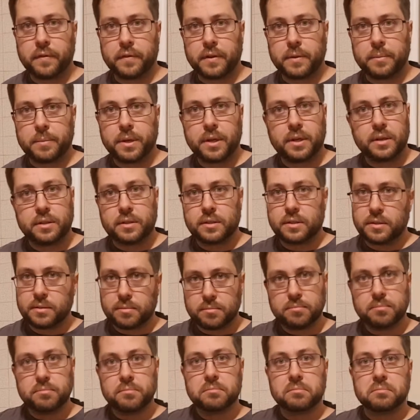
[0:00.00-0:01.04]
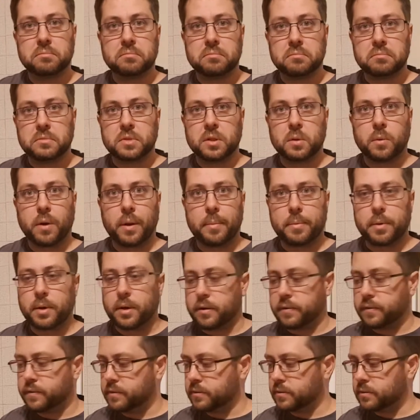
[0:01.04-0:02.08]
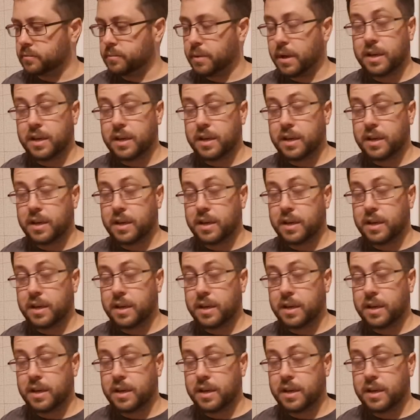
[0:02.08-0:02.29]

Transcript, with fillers: 15 minutes, you wipe it off.